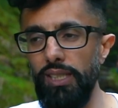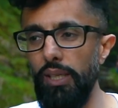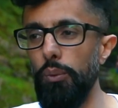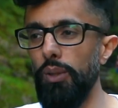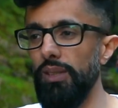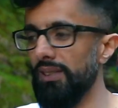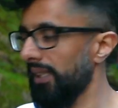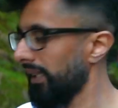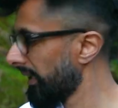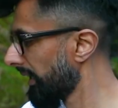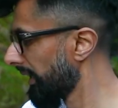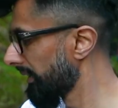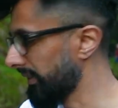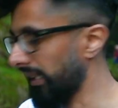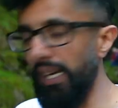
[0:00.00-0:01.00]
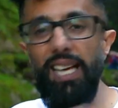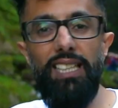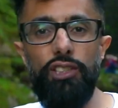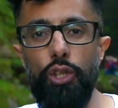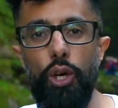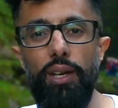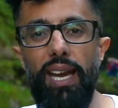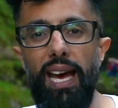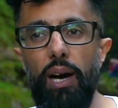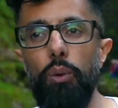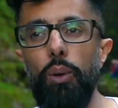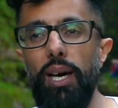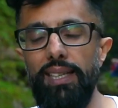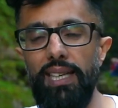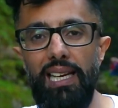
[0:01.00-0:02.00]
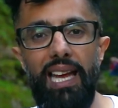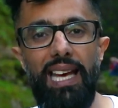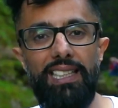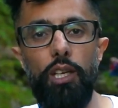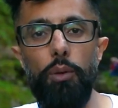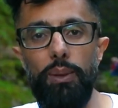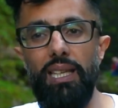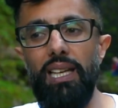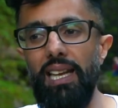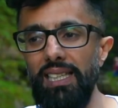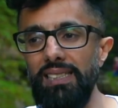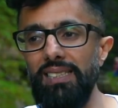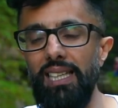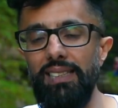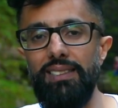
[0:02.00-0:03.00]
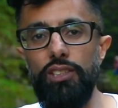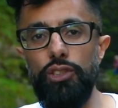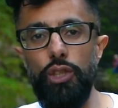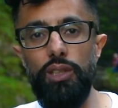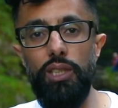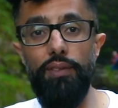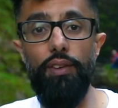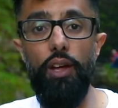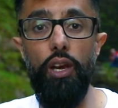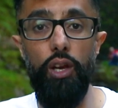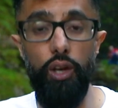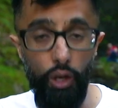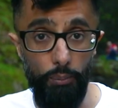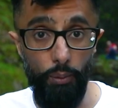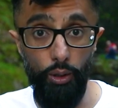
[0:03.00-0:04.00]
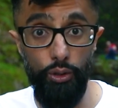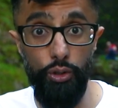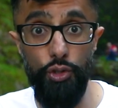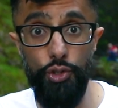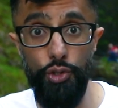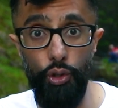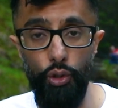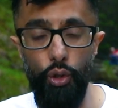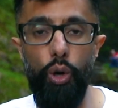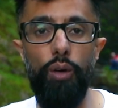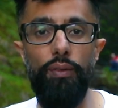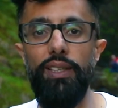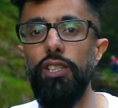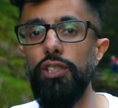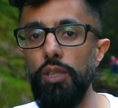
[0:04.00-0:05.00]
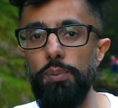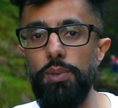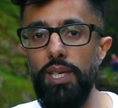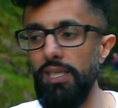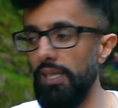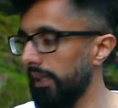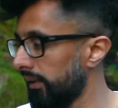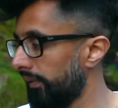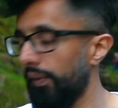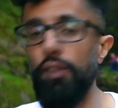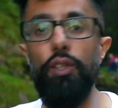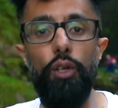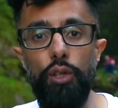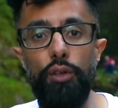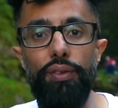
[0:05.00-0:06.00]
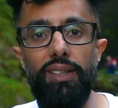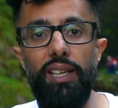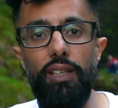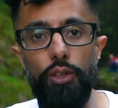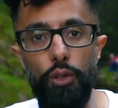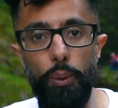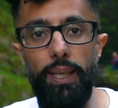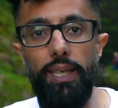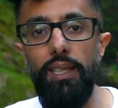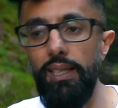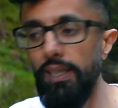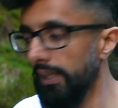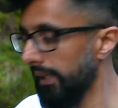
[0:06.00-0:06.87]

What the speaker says: It was, the light's gone now, and I like it when the light's like this because you have a lot more control over your subject and the photography that you're doing.